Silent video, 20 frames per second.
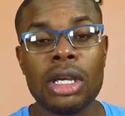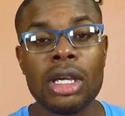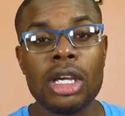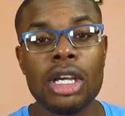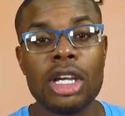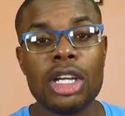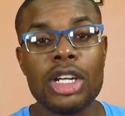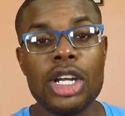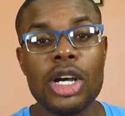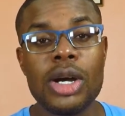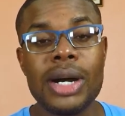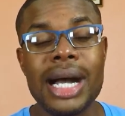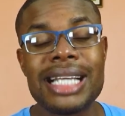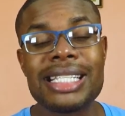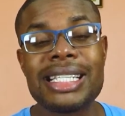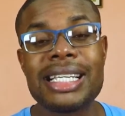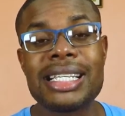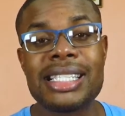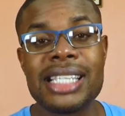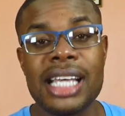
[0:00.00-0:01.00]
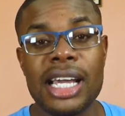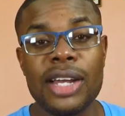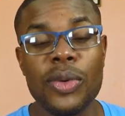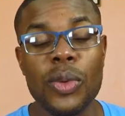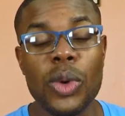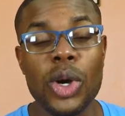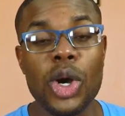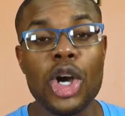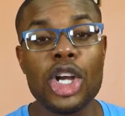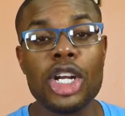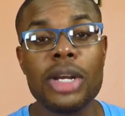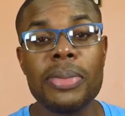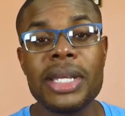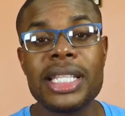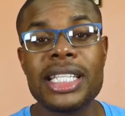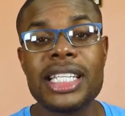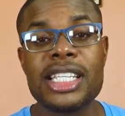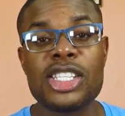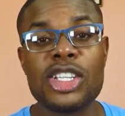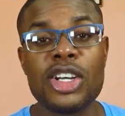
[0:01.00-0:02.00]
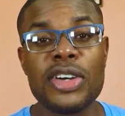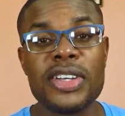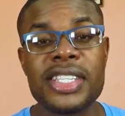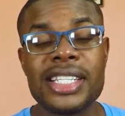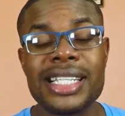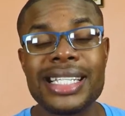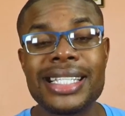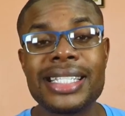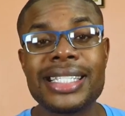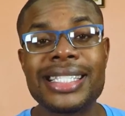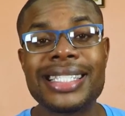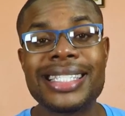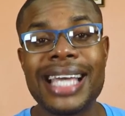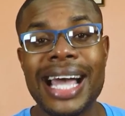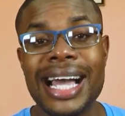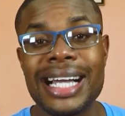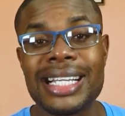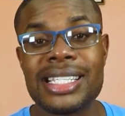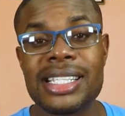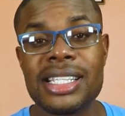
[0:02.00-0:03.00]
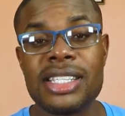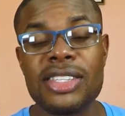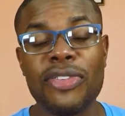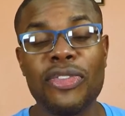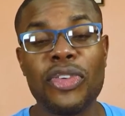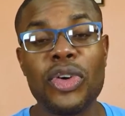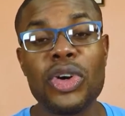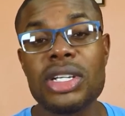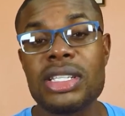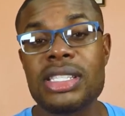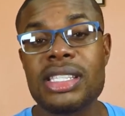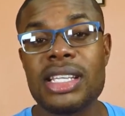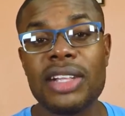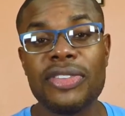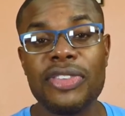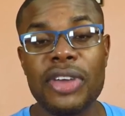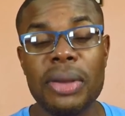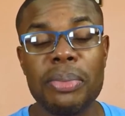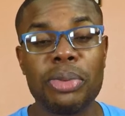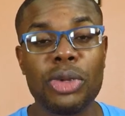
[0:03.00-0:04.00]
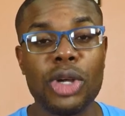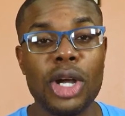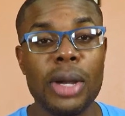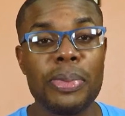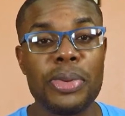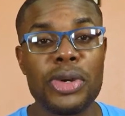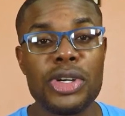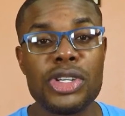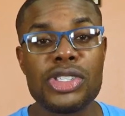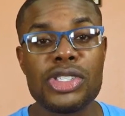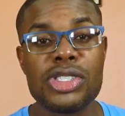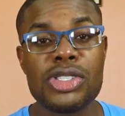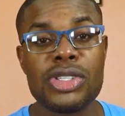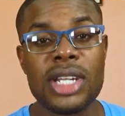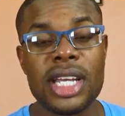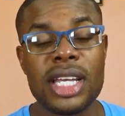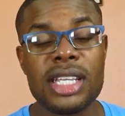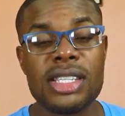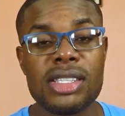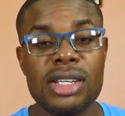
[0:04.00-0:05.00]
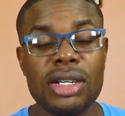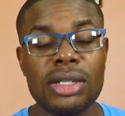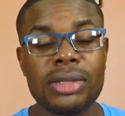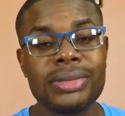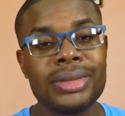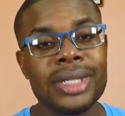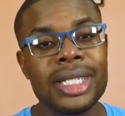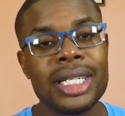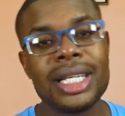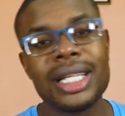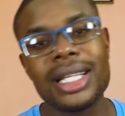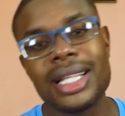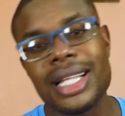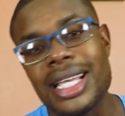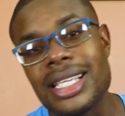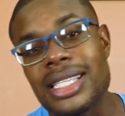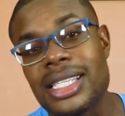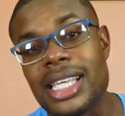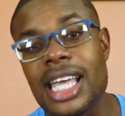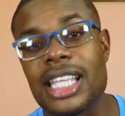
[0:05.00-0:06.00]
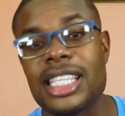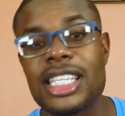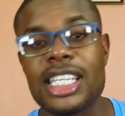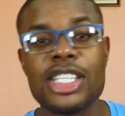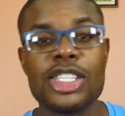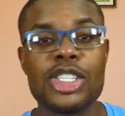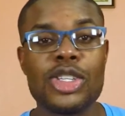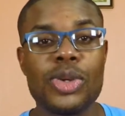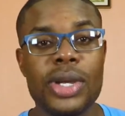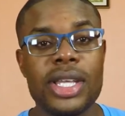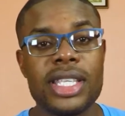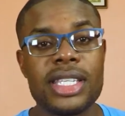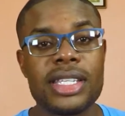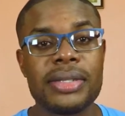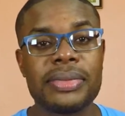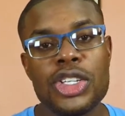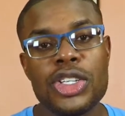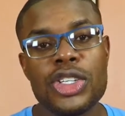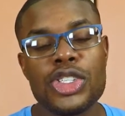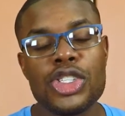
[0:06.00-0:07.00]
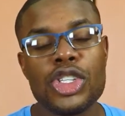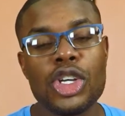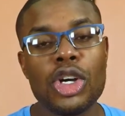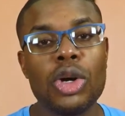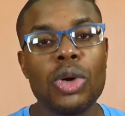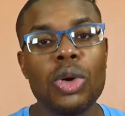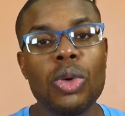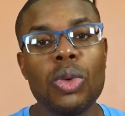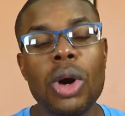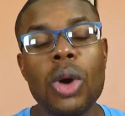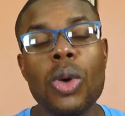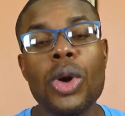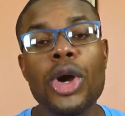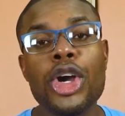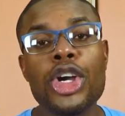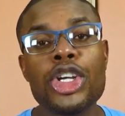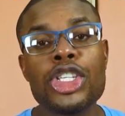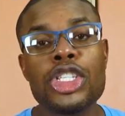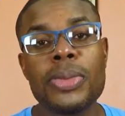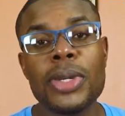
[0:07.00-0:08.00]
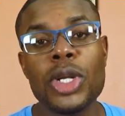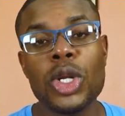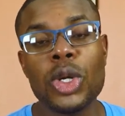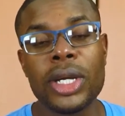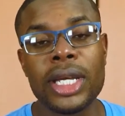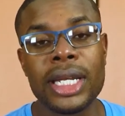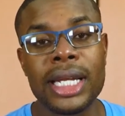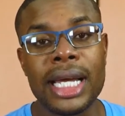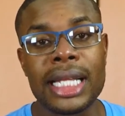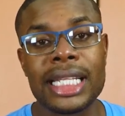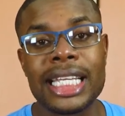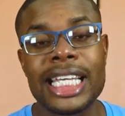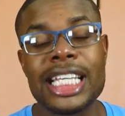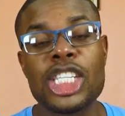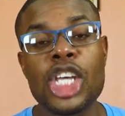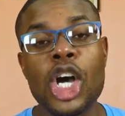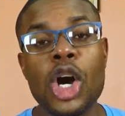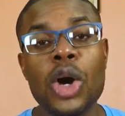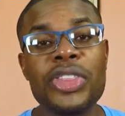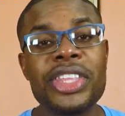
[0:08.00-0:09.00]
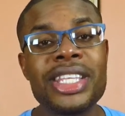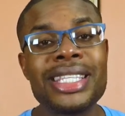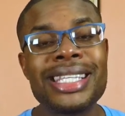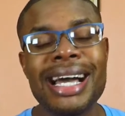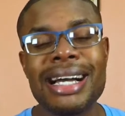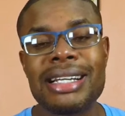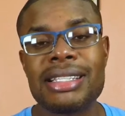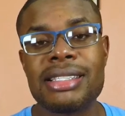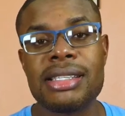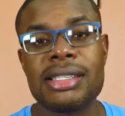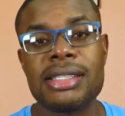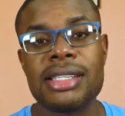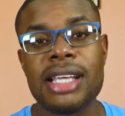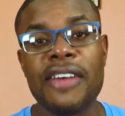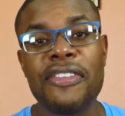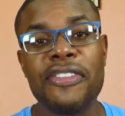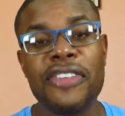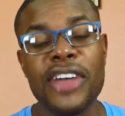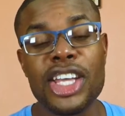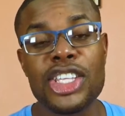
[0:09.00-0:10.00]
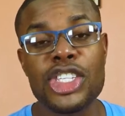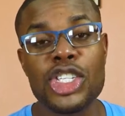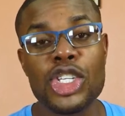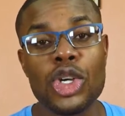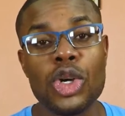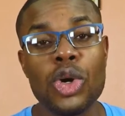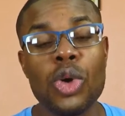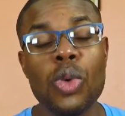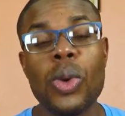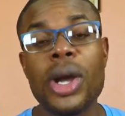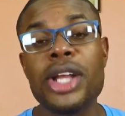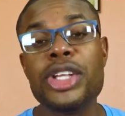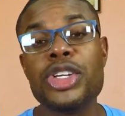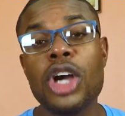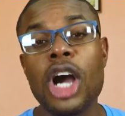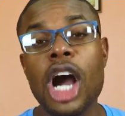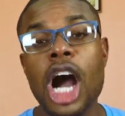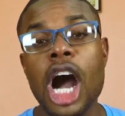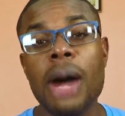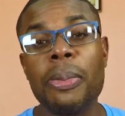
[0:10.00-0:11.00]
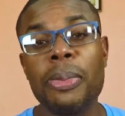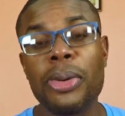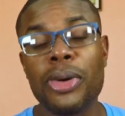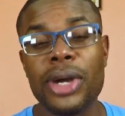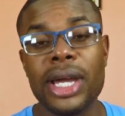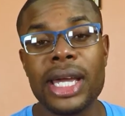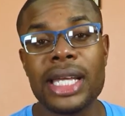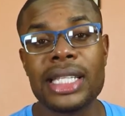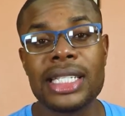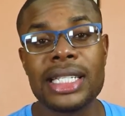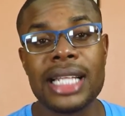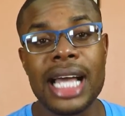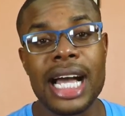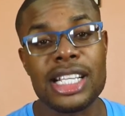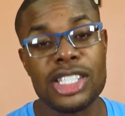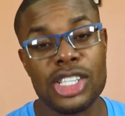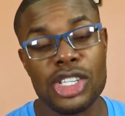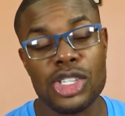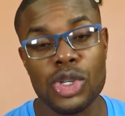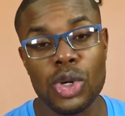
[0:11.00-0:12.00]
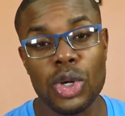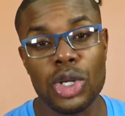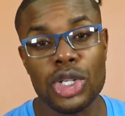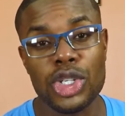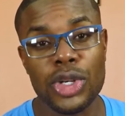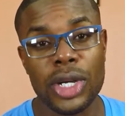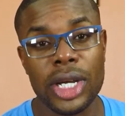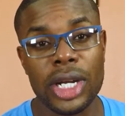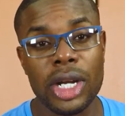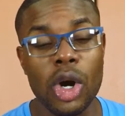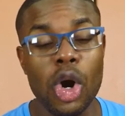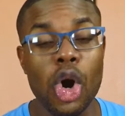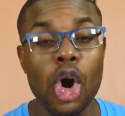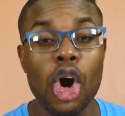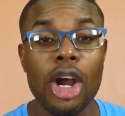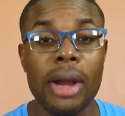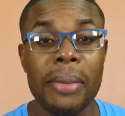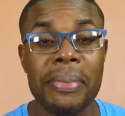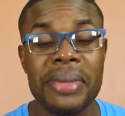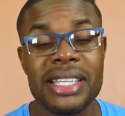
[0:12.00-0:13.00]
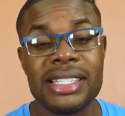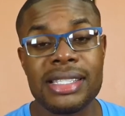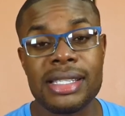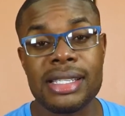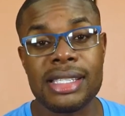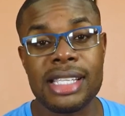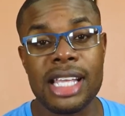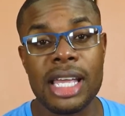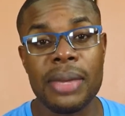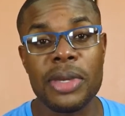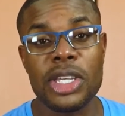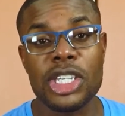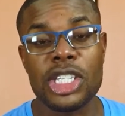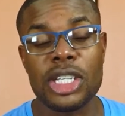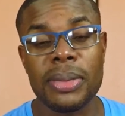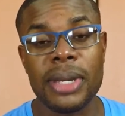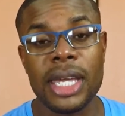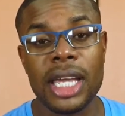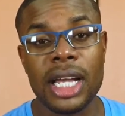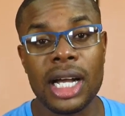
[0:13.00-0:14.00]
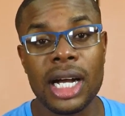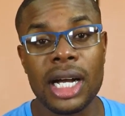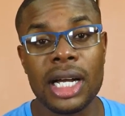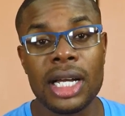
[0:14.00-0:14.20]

Now, as I said, we're going to be discussing taxes for self-employed person today, so let's get into it. So what we're going to be looking at is how the taxes affect you when you're operating as a sole trader or a business name in Jamaica,